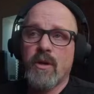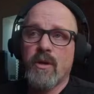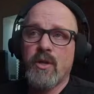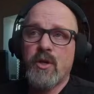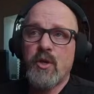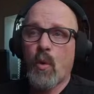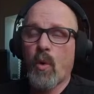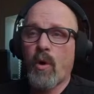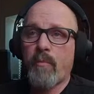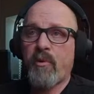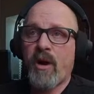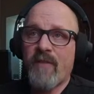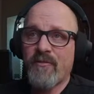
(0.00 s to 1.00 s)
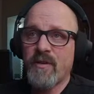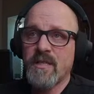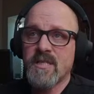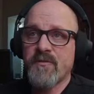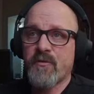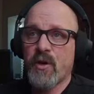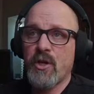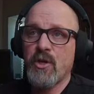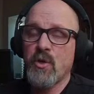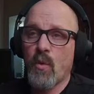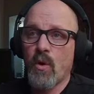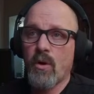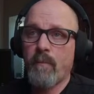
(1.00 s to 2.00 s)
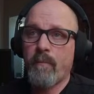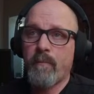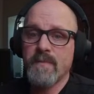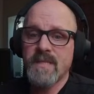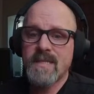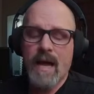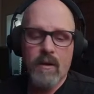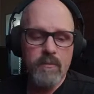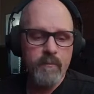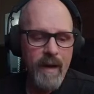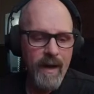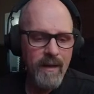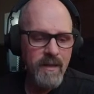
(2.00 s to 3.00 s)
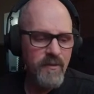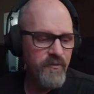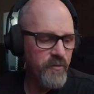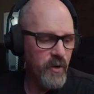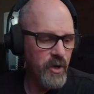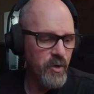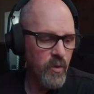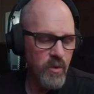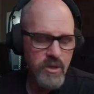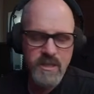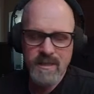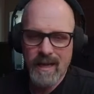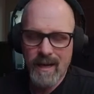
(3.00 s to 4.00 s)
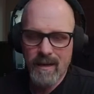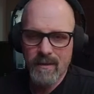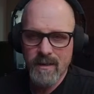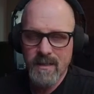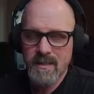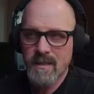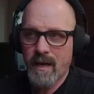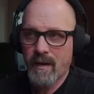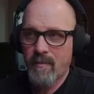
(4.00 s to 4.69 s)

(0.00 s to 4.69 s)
your preference for your sound palette for your style. It's not a